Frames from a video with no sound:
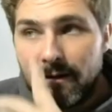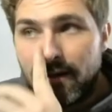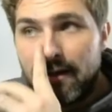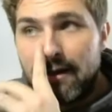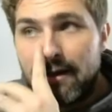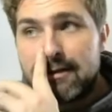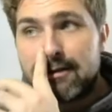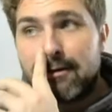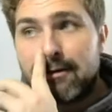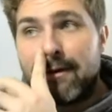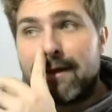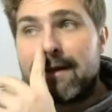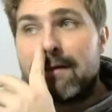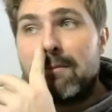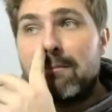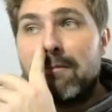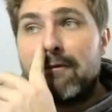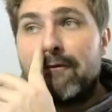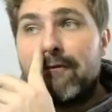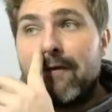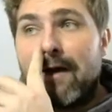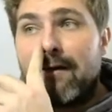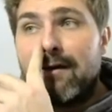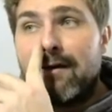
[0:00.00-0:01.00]
So it can be
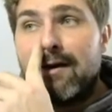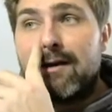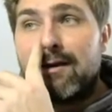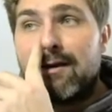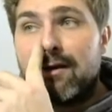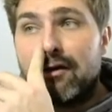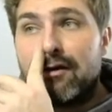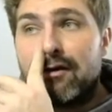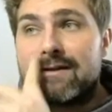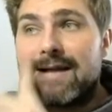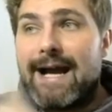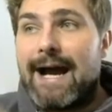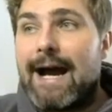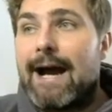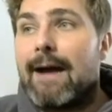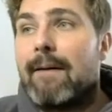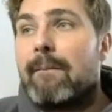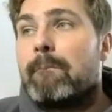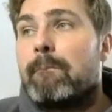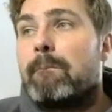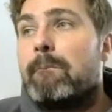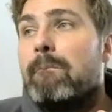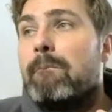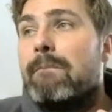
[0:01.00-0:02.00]
very good at
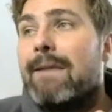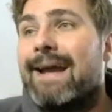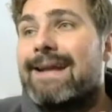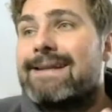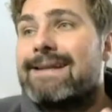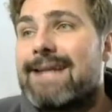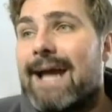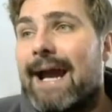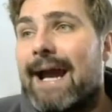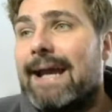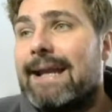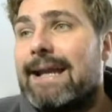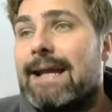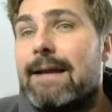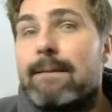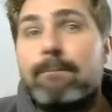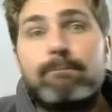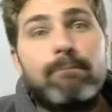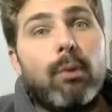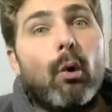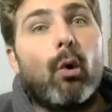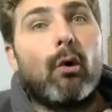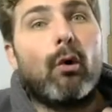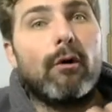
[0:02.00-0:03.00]
maintaining
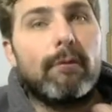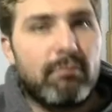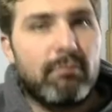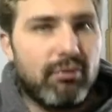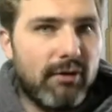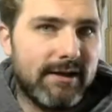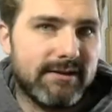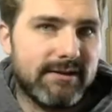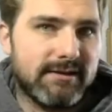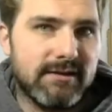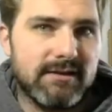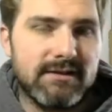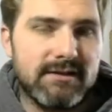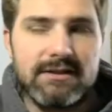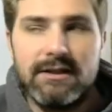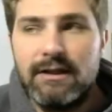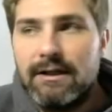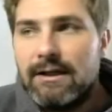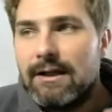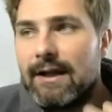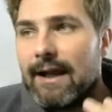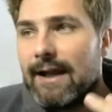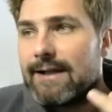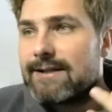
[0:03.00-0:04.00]
board presence.
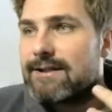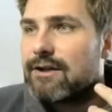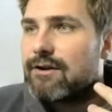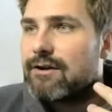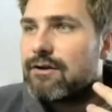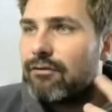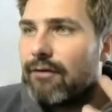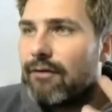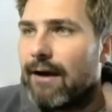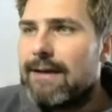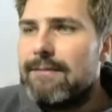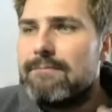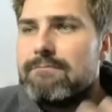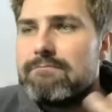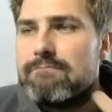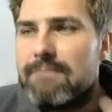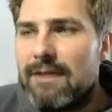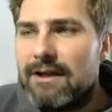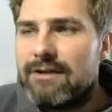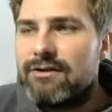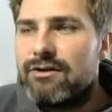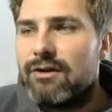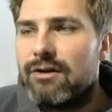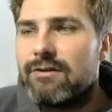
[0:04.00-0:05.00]
It's a great
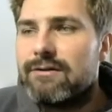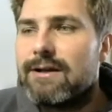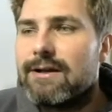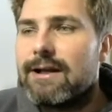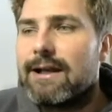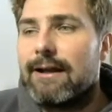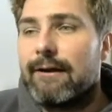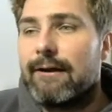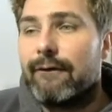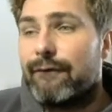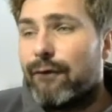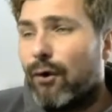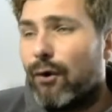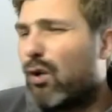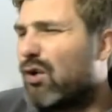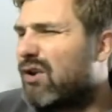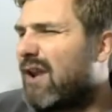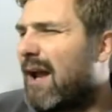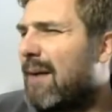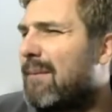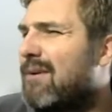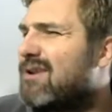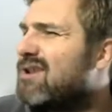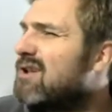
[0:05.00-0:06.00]
minion clear. 4
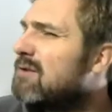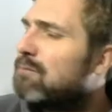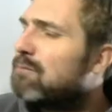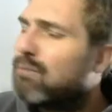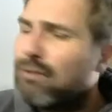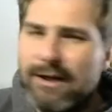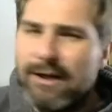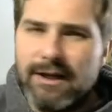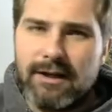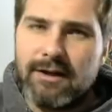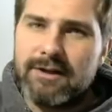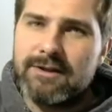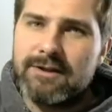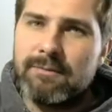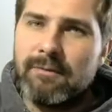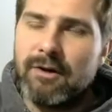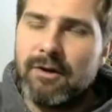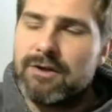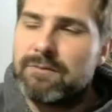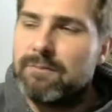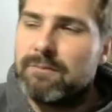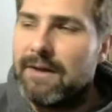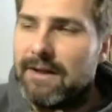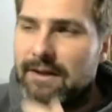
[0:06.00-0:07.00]
damage is pretty good to
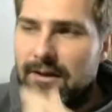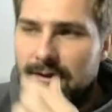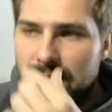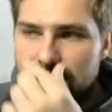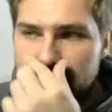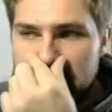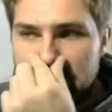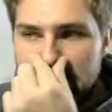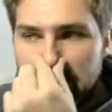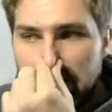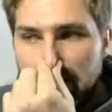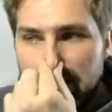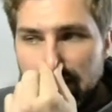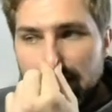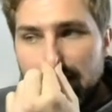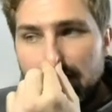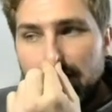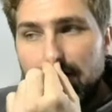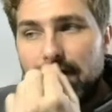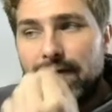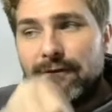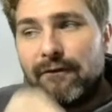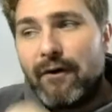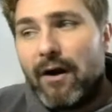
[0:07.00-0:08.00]
most minions.
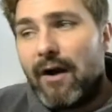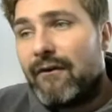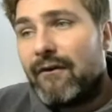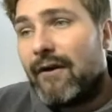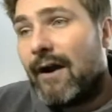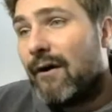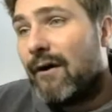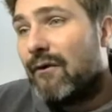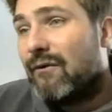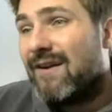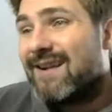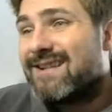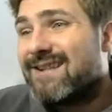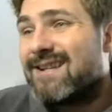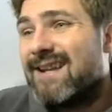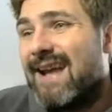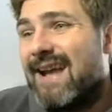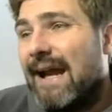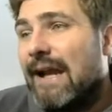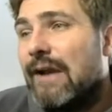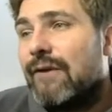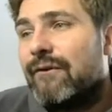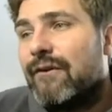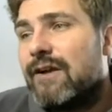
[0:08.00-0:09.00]
The 5 health isn't
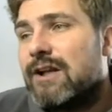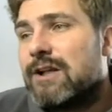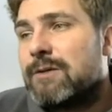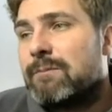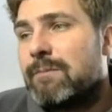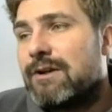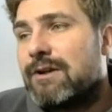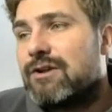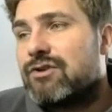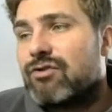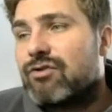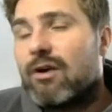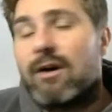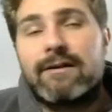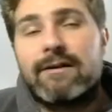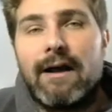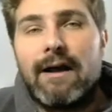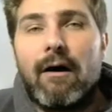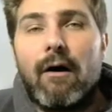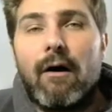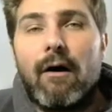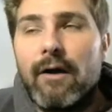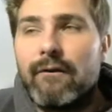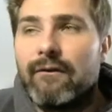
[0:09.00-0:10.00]
anything to be shrugged at
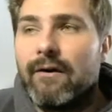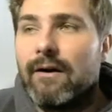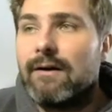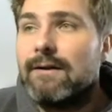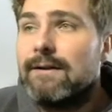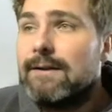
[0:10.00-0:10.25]
either.